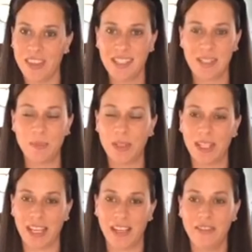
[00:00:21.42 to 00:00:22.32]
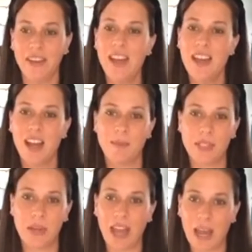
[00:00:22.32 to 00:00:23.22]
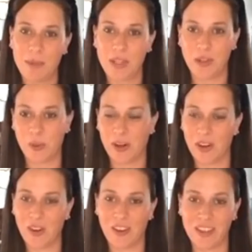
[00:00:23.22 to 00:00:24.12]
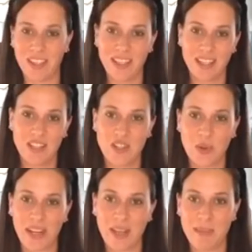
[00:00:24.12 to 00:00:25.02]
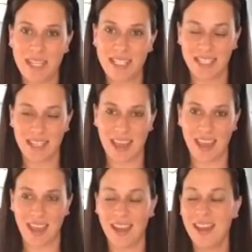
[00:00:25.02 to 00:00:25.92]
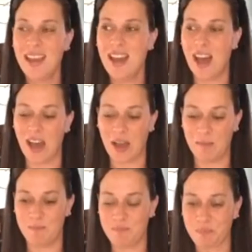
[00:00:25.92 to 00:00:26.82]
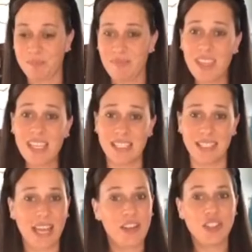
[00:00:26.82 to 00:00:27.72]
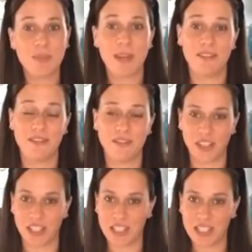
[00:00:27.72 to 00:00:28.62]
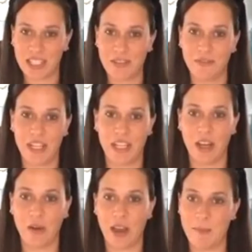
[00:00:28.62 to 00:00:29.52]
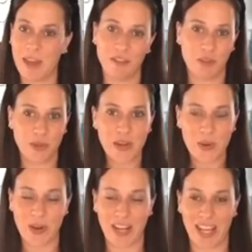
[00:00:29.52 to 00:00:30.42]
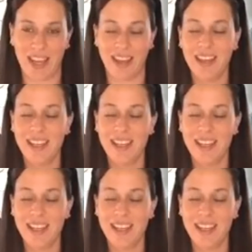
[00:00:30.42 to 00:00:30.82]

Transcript: The Cymbal Life. I'm so happy you are all here joining me today. This is actually my first video I'm ever recording,